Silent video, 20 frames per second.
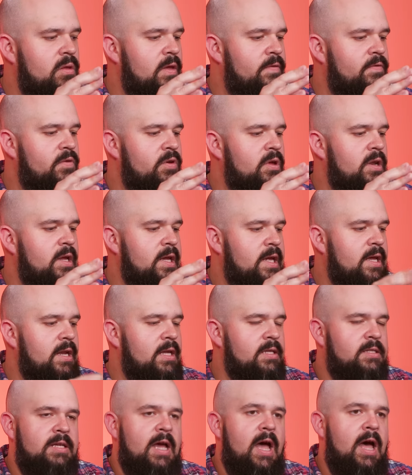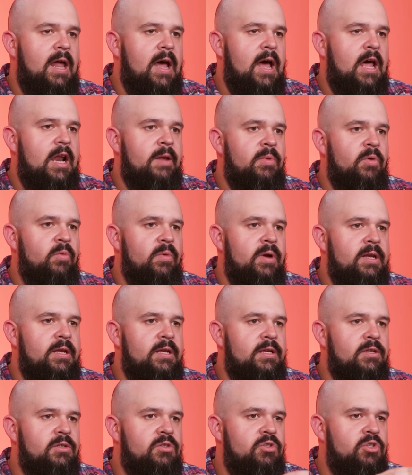If you're gonna get a side item at
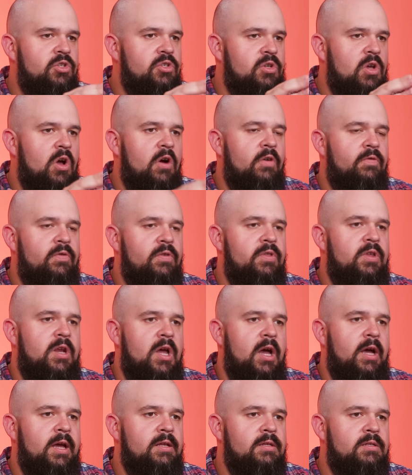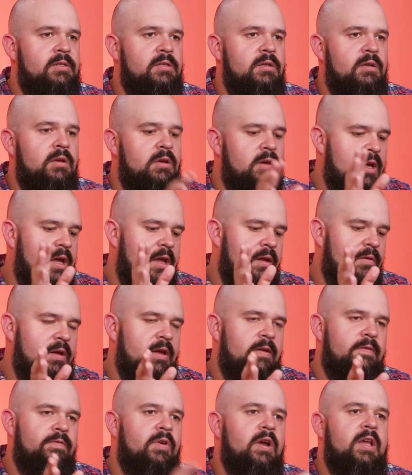Wendy's, just go for the nuggets
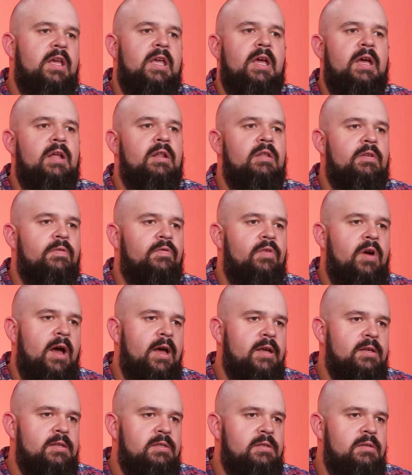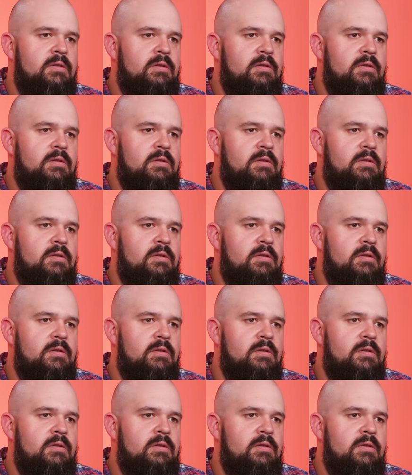and forget the fries.